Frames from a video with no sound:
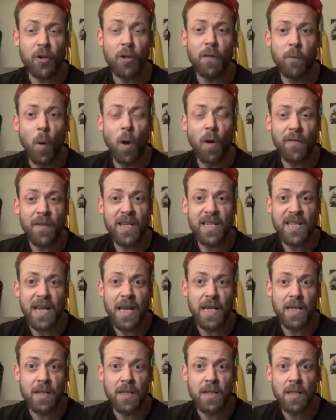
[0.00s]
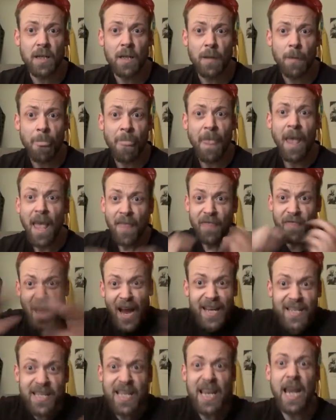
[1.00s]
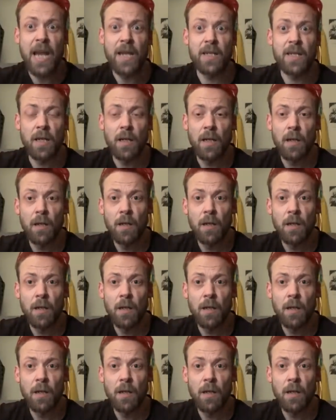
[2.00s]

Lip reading: of what this is. That's it.